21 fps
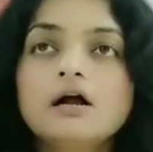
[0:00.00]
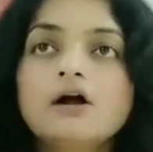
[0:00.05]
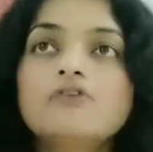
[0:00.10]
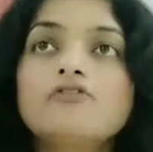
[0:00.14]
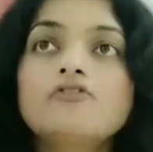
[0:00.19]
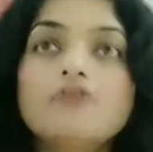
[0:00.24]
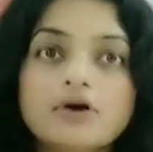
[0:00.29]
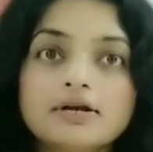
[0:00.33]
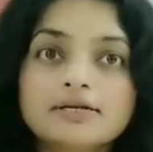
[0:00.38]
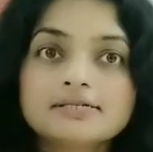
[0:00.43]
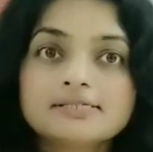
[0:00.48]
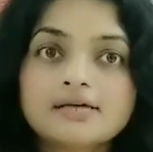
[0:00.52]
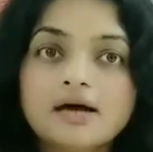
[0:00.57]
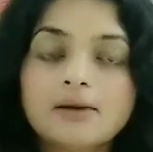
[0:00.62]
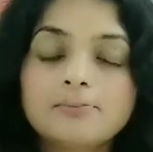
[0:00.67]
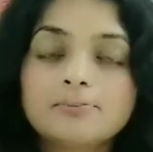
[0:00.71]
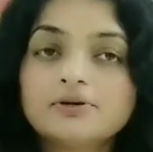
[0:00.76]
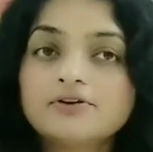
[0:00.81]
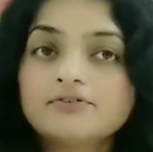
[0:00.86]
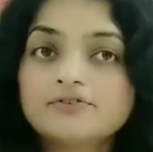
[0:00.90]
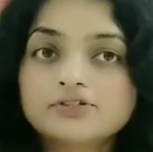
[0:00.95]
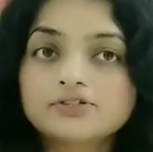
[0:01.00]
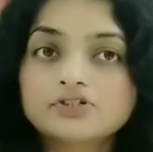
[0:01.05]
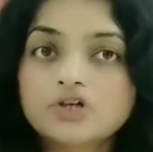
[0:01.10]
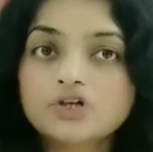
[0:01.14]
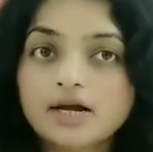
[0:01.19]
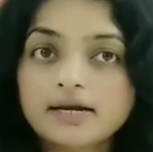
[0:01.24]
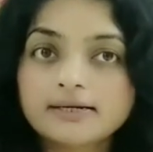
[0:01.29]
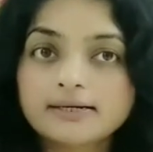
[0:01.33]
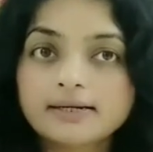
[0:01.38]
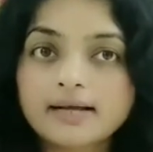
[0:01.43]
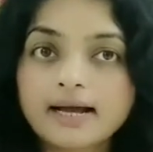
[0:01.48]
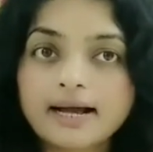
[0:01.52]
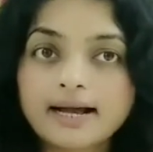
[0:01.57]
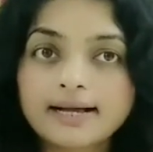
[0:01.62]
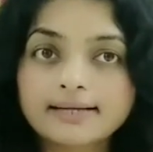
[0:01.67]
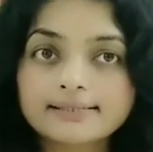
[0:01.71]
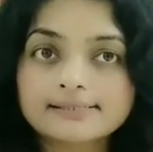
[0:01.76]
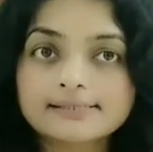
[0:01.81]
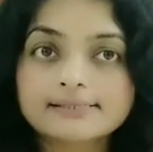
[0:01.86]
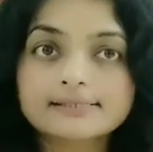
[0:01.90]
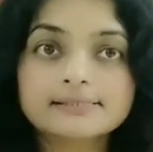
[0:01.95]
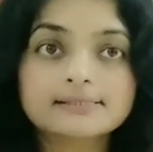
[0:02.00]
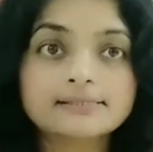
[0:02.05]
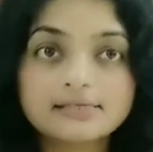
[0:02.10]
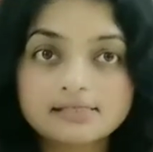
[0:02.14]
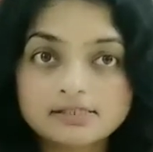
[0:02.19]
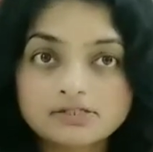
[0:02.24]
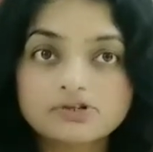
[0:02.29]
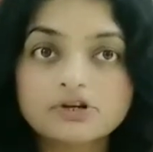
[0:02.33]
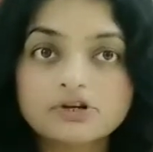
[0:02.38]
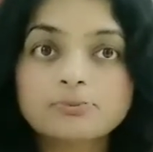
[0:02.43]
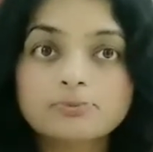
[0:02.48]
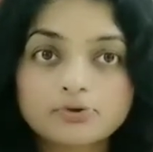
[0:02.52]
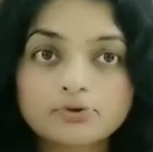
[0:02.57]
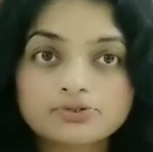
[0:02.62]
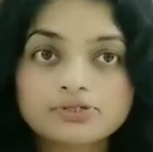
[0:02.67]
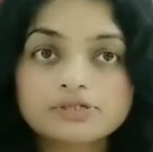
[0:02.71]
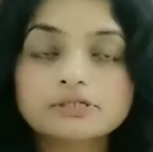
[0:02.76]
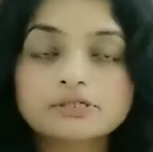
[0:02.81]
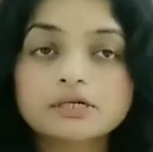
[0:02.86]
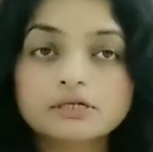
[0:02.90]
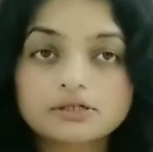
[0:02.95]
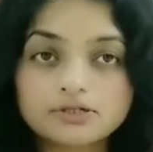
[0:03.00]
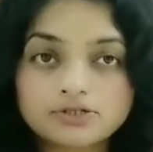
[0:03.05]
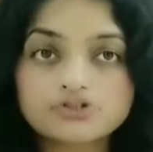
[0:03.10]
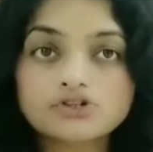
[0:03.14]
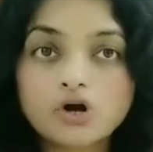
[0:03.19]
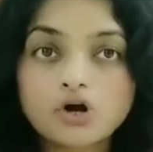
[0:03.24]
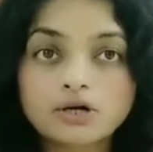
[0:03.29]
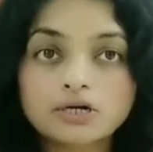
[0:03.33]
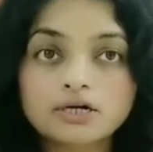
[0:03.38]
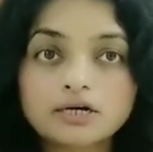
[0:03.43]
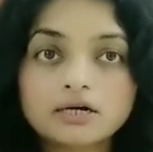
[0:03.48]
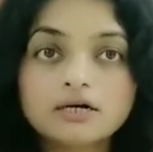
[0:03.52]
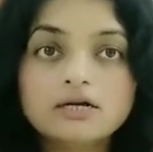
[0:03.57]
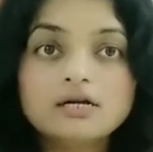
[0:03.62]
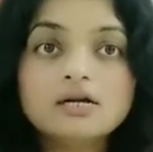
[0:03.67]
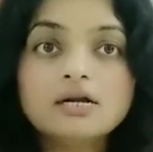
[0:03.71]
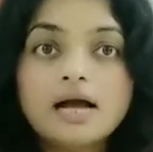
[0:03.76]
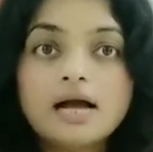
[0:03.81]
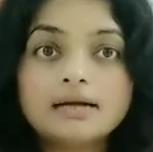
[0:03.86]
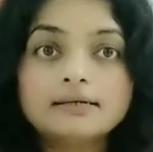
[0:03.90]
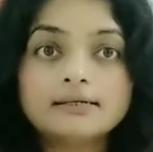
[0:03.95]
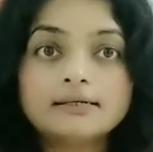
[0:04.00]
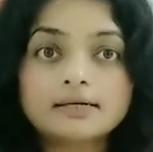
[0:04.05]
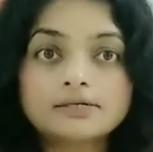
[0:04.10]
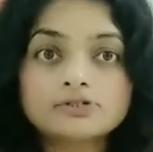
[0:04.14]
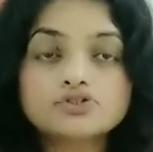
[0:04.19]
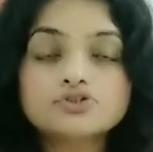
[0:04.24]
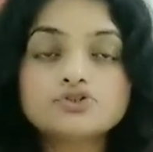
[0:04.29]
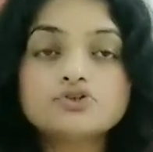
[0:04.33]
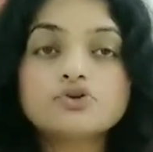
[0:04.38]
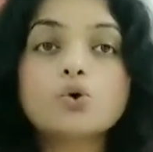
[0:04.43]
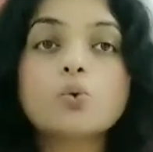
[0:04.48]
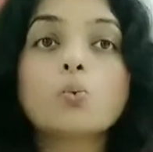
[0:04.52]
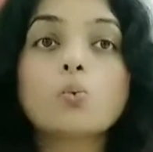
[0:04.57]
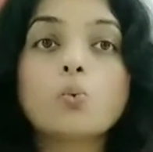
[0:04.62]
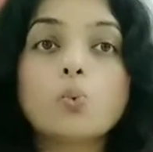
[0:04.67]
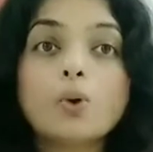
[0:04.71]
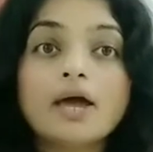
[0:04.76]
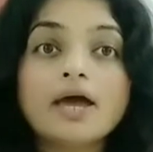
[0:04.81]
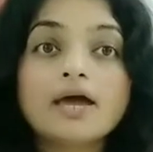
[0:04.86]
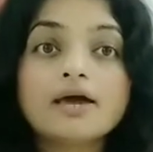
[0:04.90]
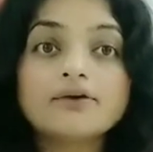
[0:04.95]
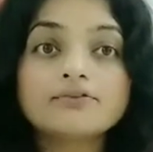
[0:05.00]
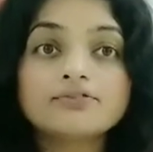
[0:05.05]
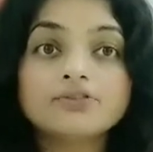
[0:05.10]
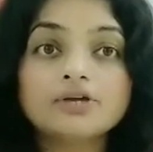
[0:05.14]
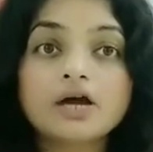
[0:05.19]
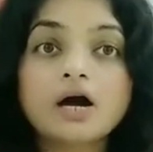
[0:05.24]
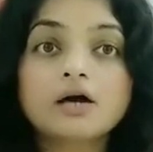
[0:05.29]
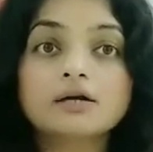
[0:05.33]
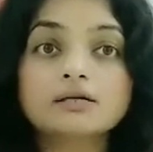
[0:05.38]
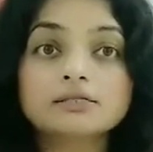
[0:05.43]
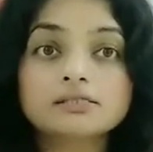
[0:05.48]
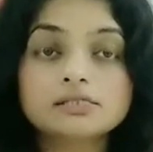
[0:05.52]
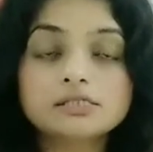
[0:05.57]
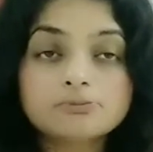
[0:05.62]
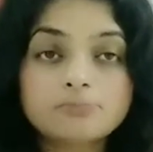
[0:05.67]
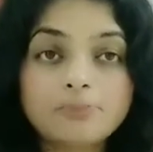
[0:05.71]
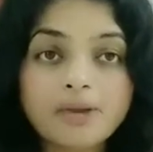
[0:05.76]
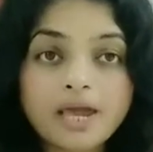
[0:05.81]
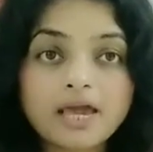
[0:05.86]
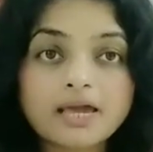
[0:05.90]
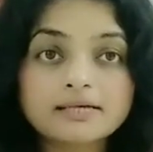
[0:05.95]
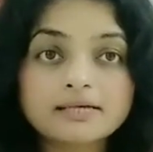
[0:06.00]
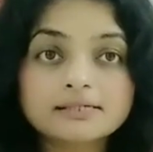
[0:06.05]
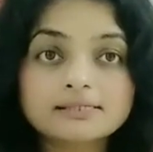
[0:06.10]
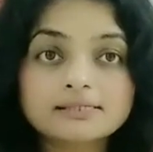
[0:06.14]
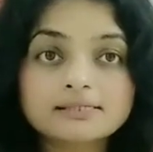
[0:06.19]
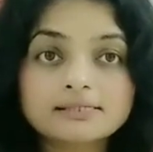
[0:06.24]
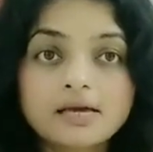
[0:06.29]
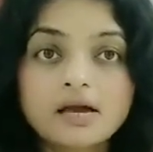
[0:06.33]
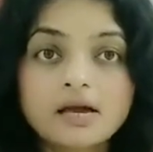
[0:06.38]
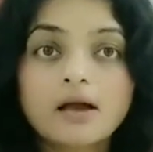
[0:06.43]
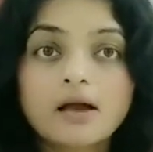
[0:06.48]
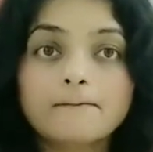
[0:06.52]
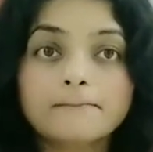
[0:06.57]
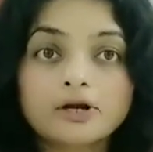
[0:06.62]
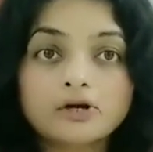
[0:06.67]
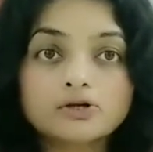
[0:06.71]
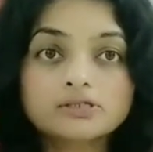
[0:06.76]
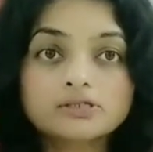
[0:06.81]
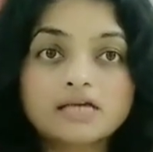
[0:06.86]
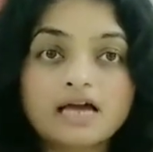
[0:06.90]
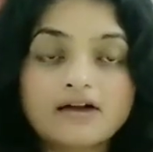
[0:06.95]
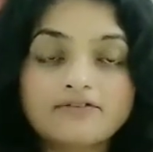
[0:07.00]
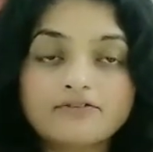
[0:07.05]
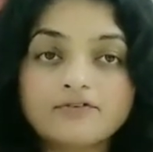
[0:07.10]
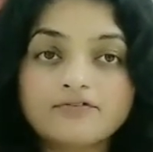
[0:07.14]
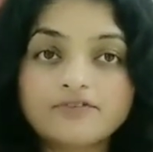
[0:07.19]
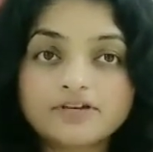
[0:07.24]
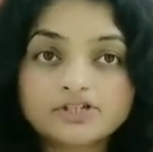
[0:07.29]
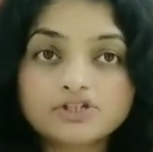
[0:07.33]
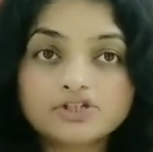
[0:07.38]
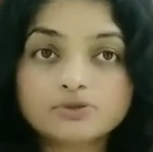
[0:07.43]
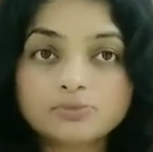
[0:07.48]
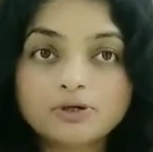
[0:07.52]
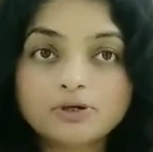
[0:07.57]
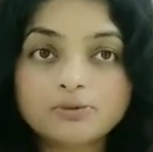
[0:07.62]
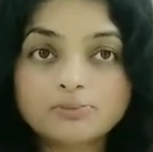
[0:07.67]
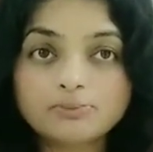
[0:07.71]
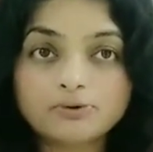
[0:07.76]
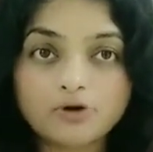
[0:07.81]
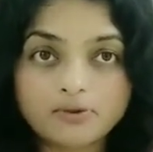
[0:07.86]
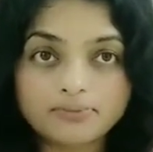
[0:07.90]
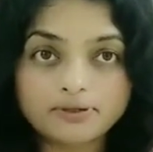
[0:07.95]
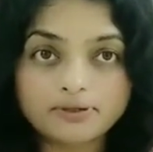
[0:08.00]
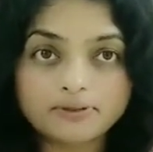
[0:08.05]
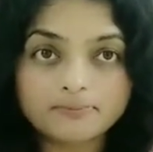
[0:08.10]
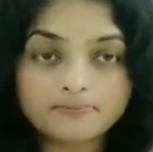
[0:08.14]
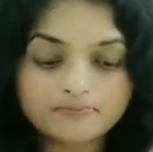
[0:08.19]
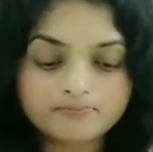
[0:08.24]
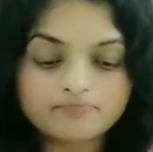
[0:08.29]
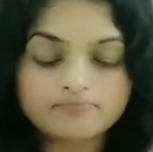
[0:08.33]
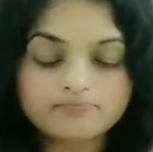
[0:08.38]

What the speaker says: For example, if a child has sensory processing disorder and doesn't know where they are in space because they have a vestibular problem,